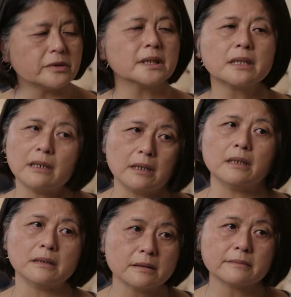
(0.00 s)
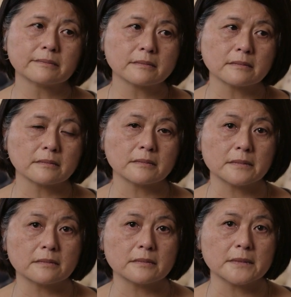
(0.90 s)
really hard,
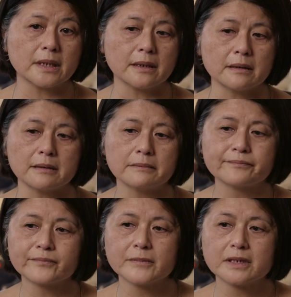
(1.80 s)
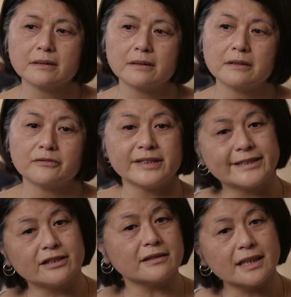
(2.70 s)
and we
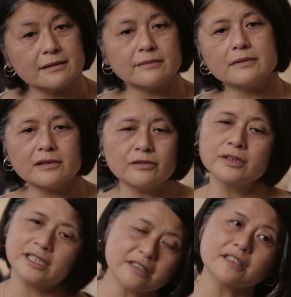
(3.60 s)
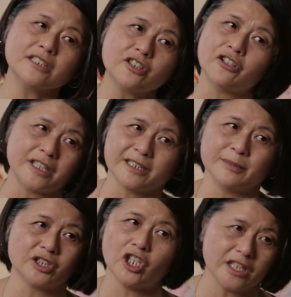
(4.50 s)
still get into
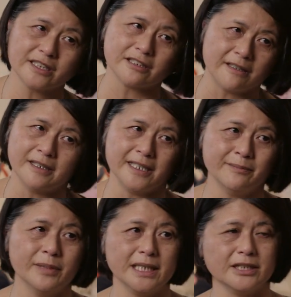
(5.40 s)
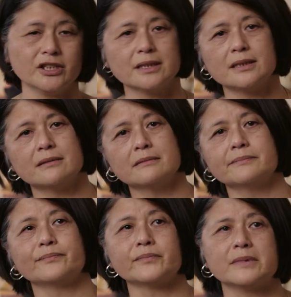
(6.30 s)
arguments all the time. But
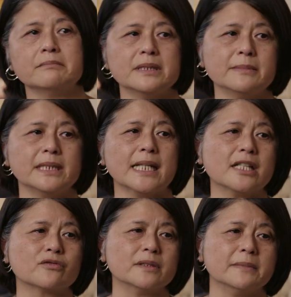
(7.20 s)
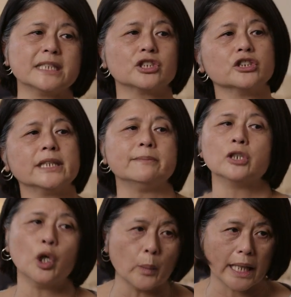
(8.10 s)
maybe that's what makes her keep
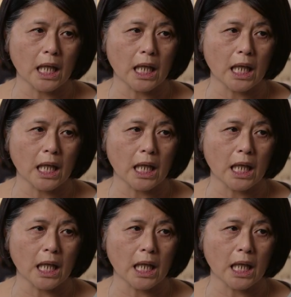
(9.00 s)
going.